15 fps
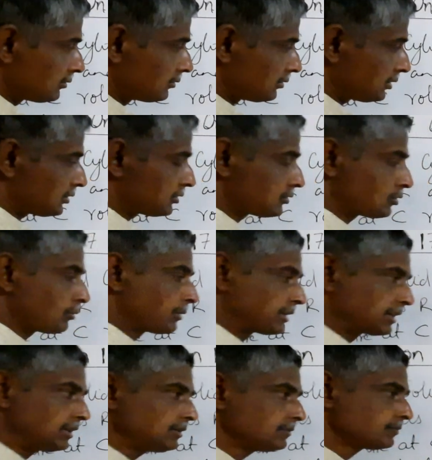This is
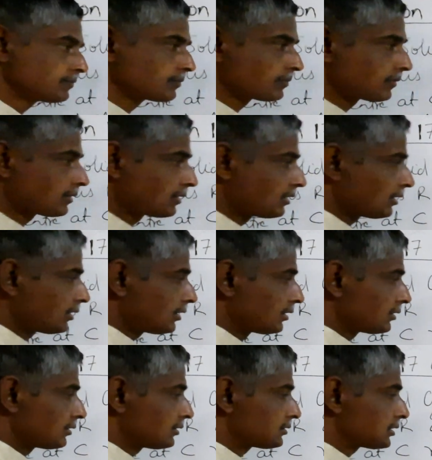omega.
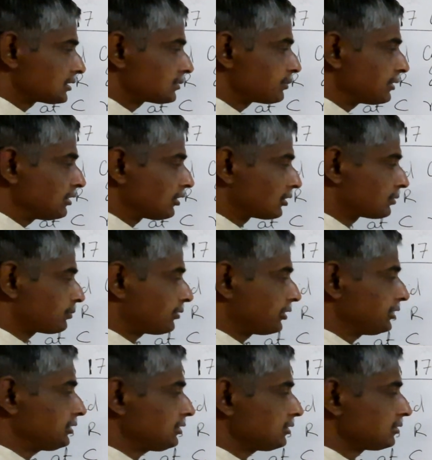This is P naught
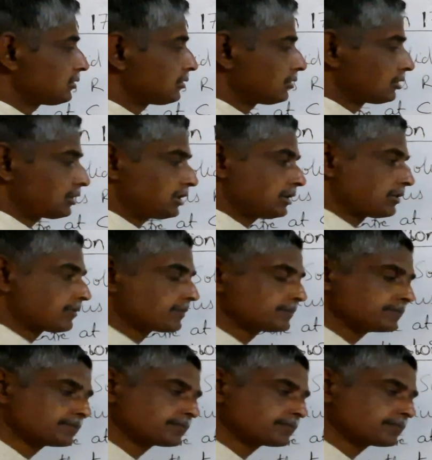point. Okay.